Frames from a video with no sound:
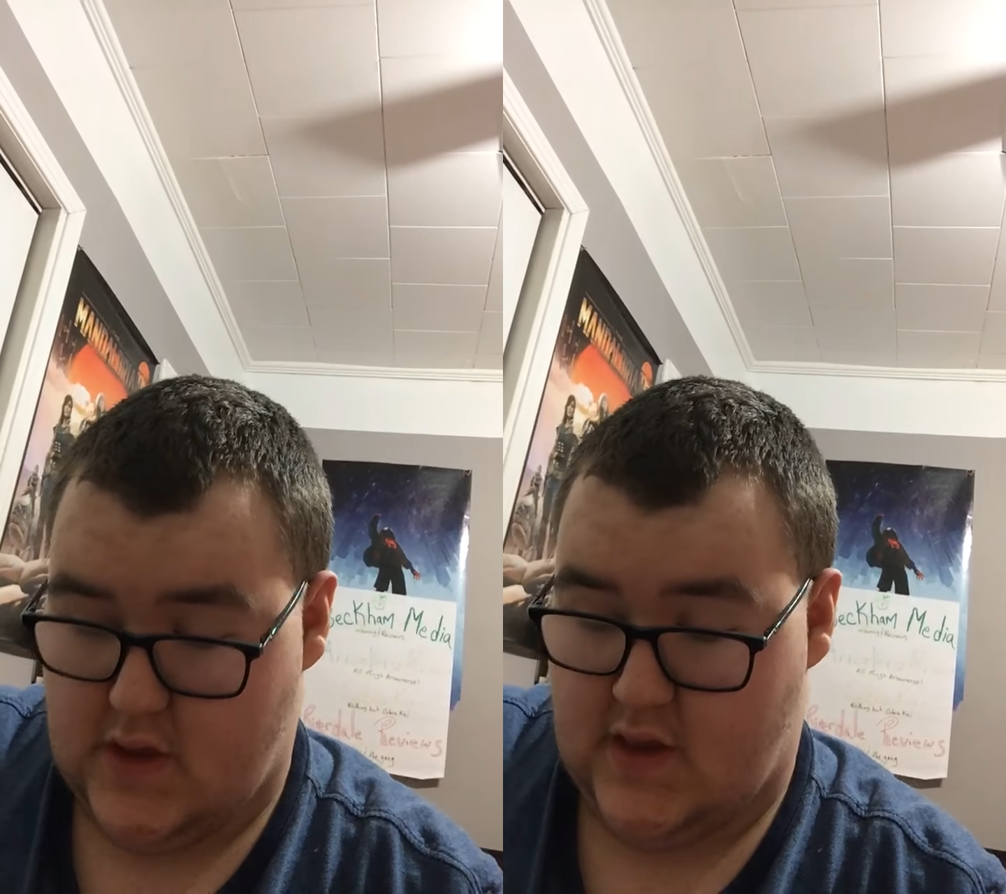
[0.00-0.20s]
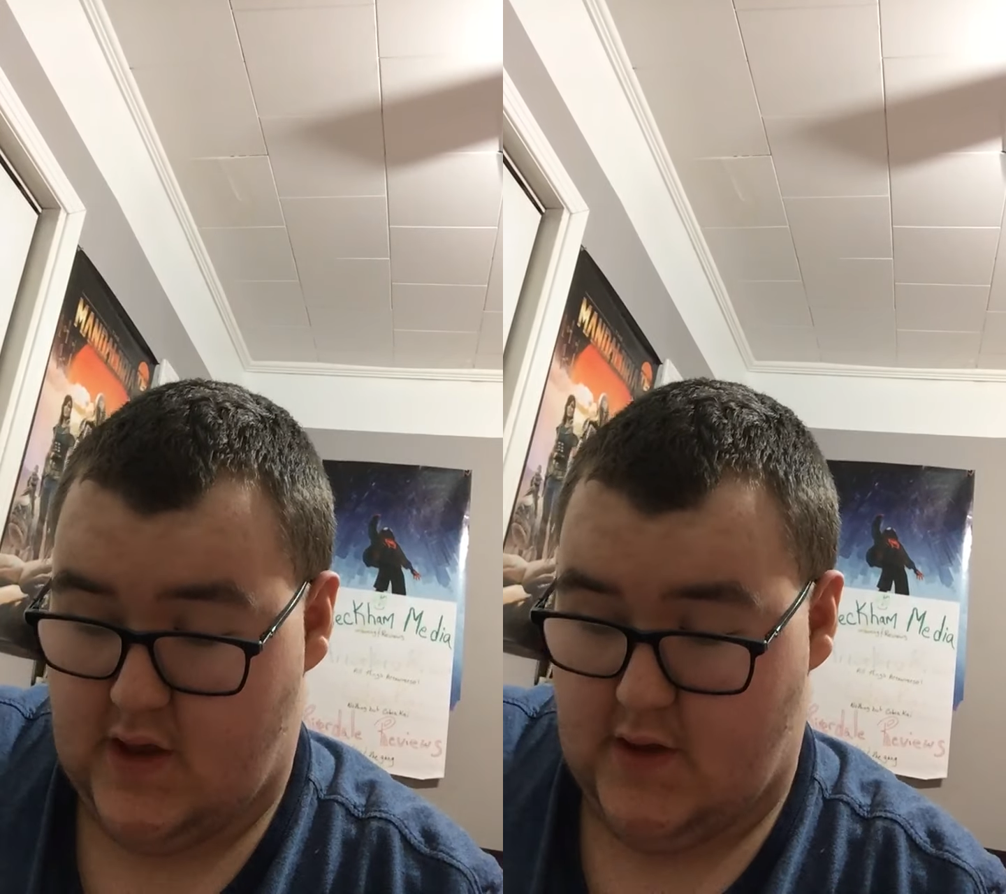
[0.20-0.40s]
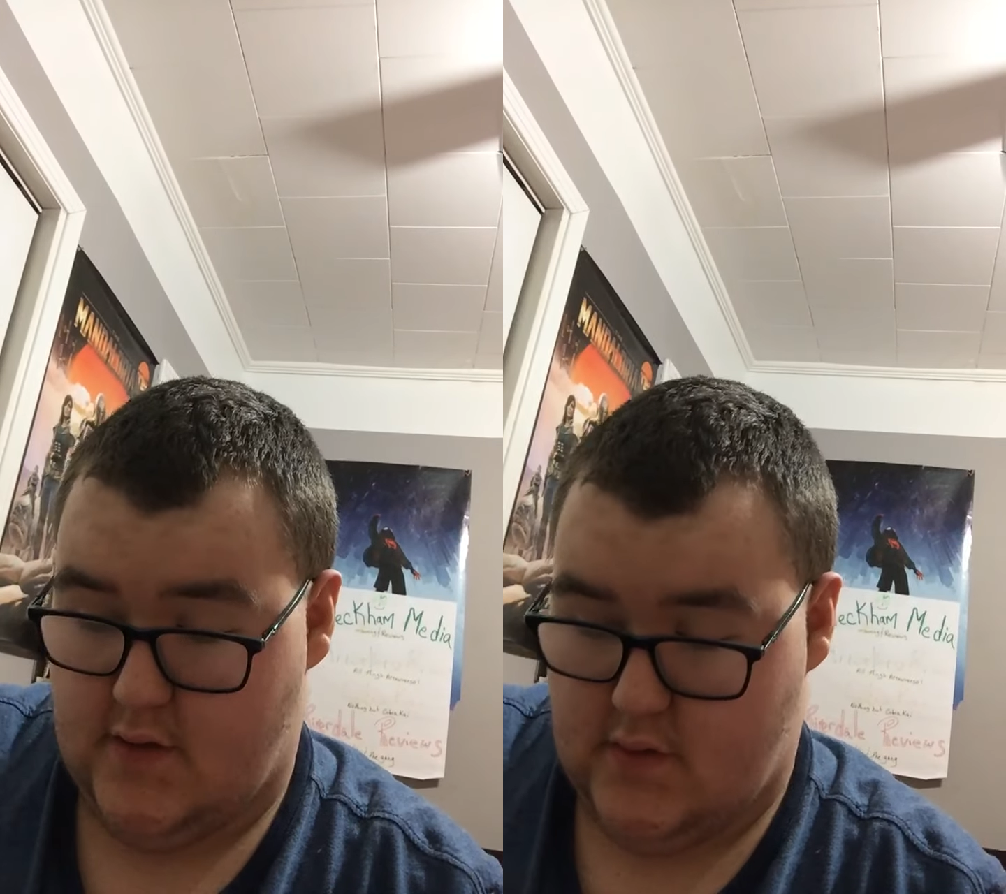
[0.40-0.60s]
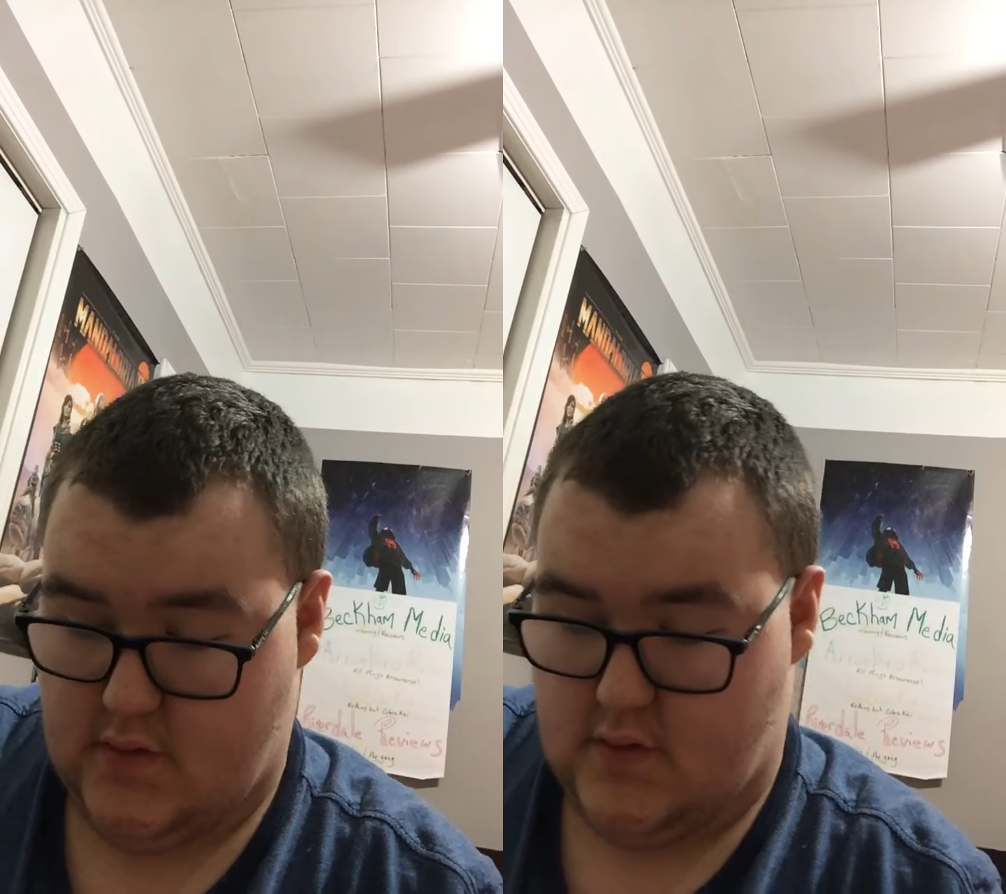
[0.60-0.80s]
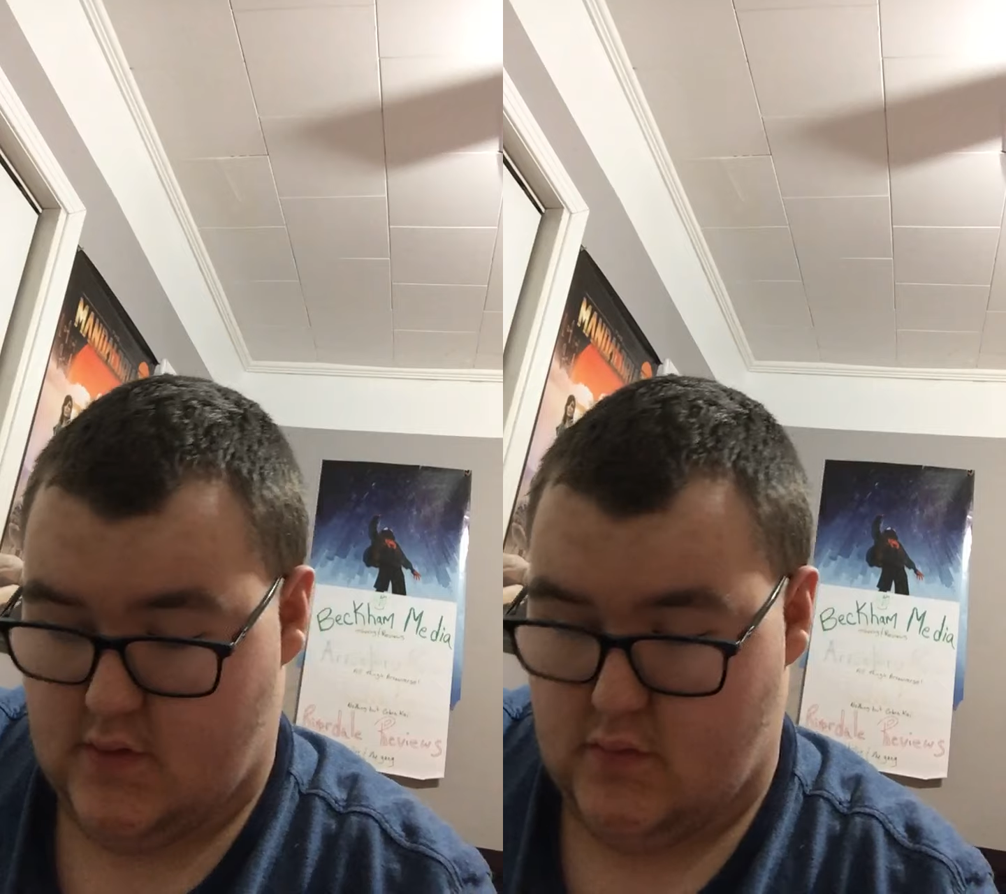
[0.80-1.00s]
is like
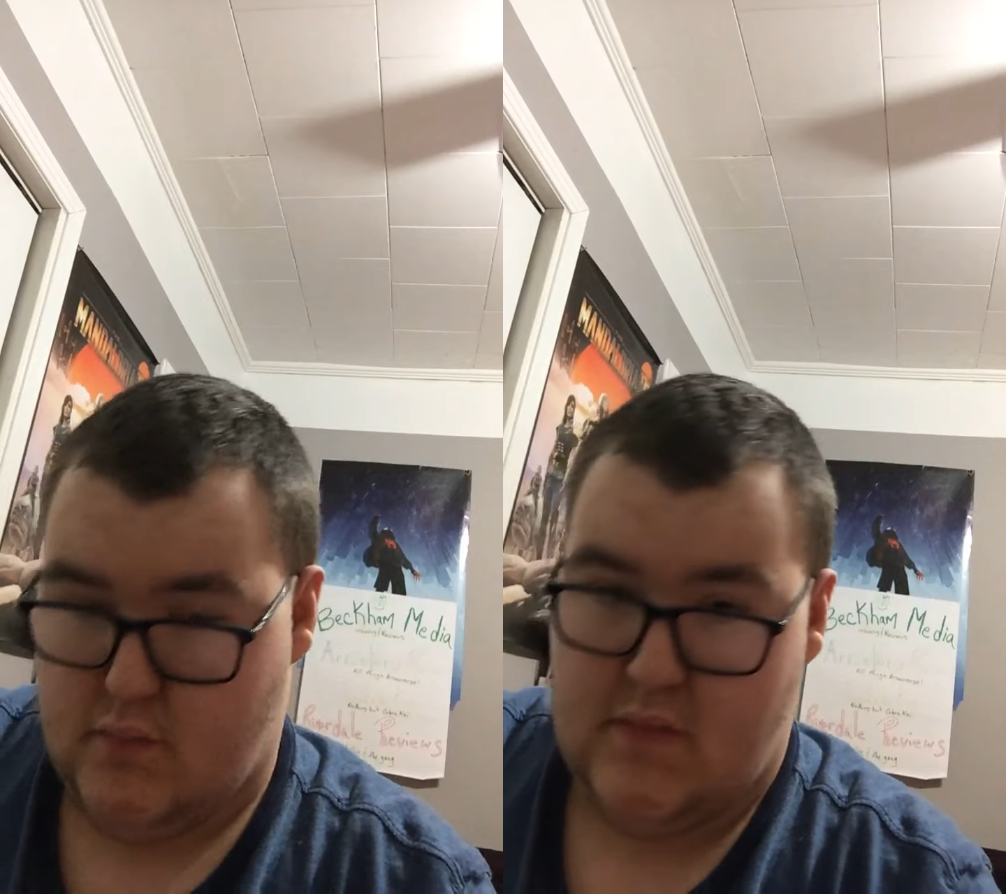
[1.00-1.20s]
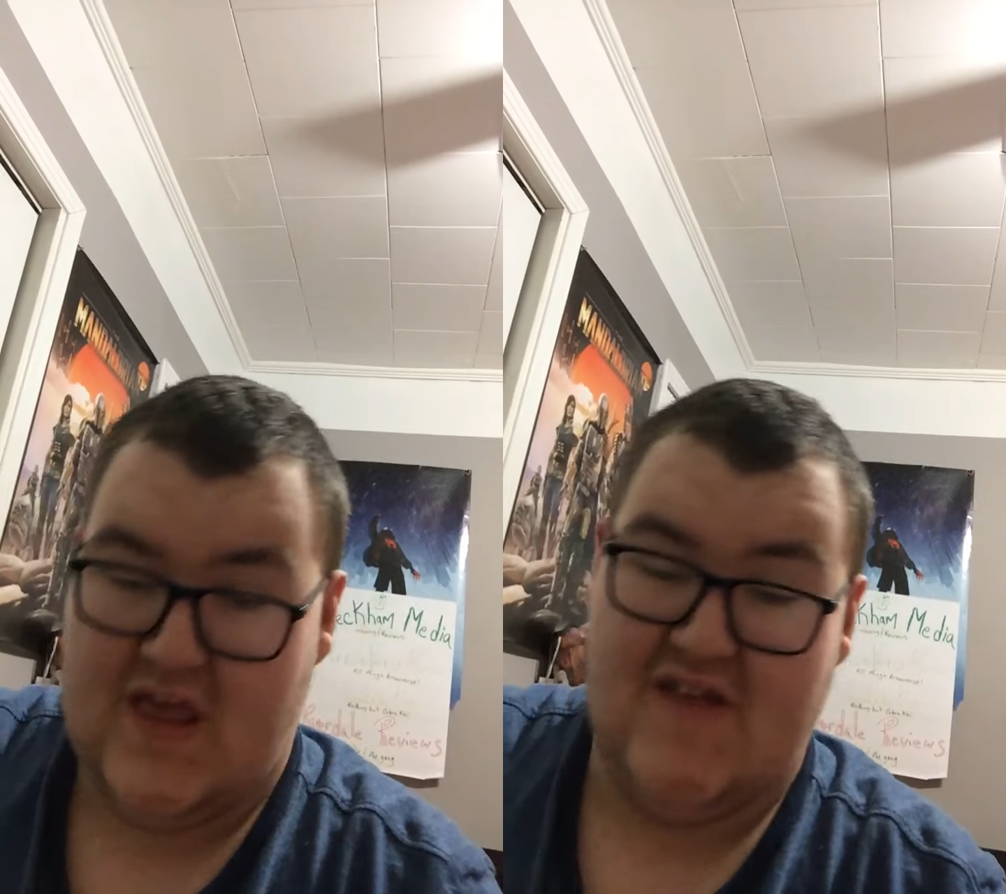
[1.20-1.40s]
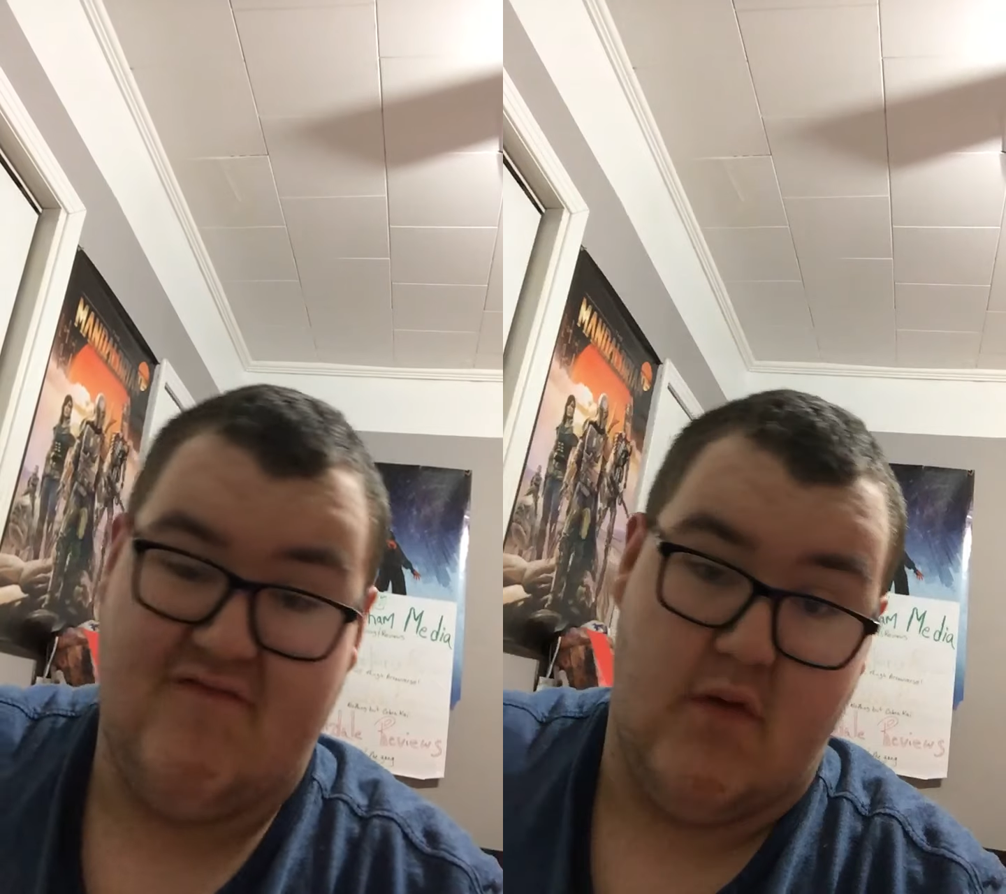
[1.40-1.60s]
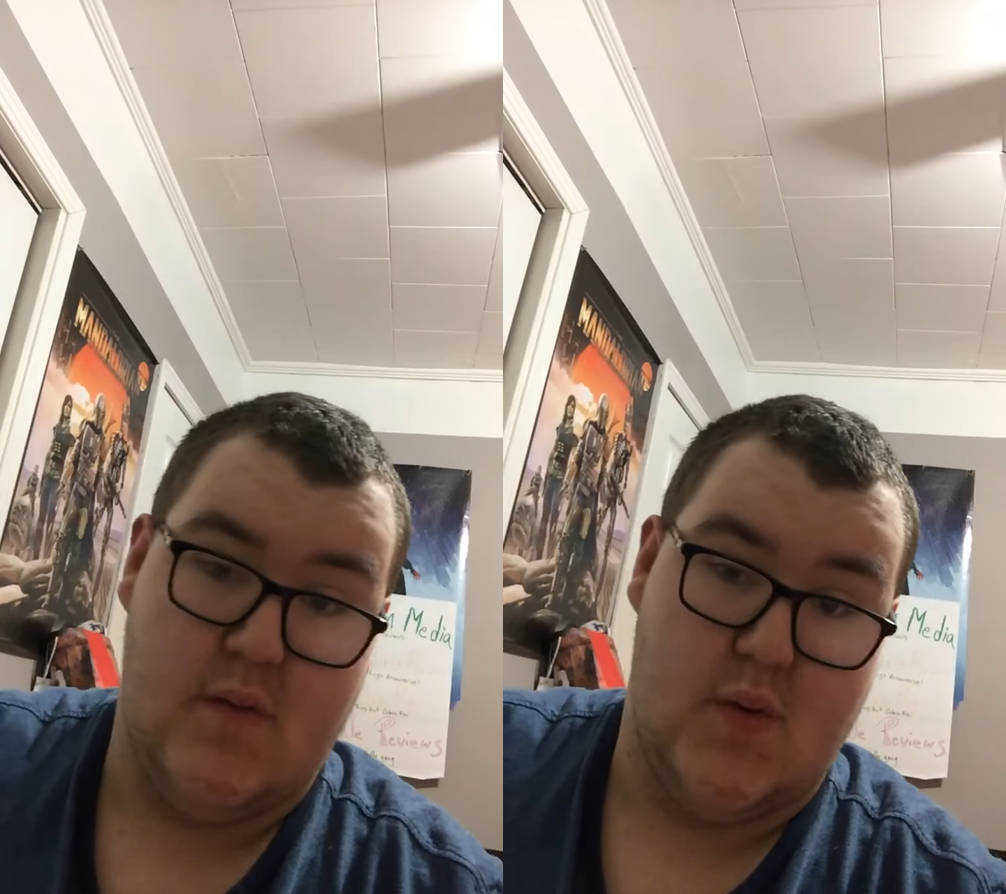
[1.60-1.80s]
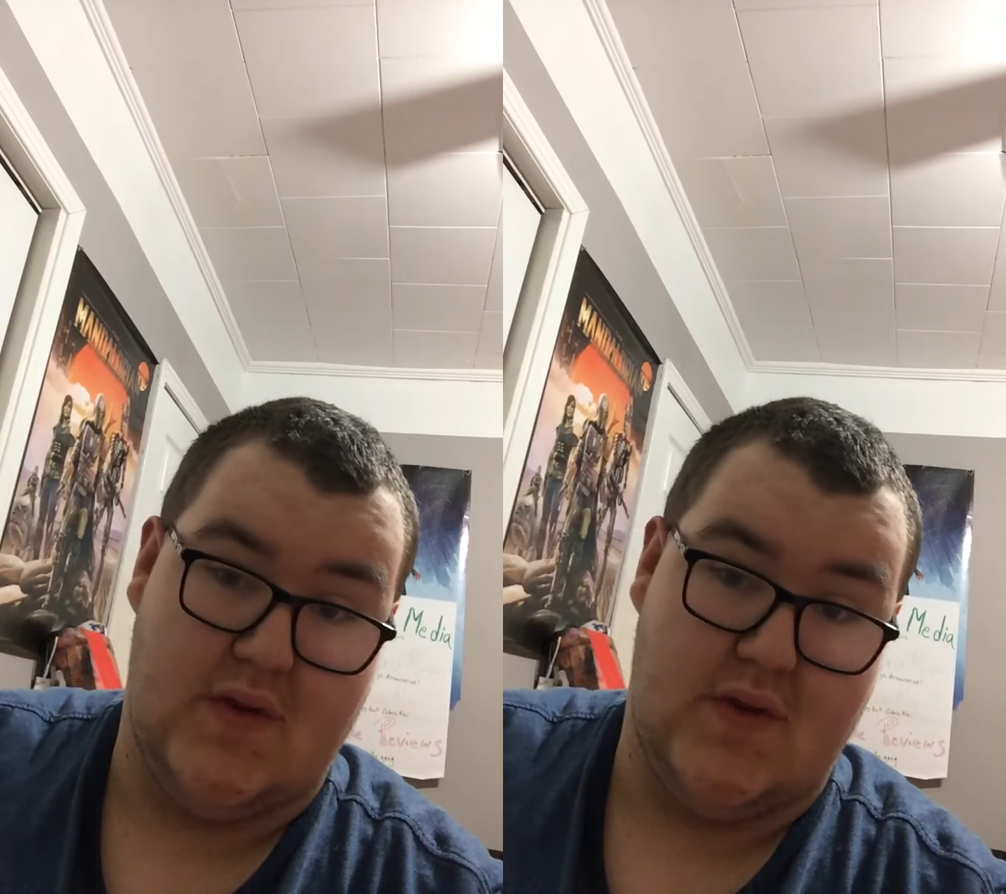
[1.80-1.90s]
for Fordman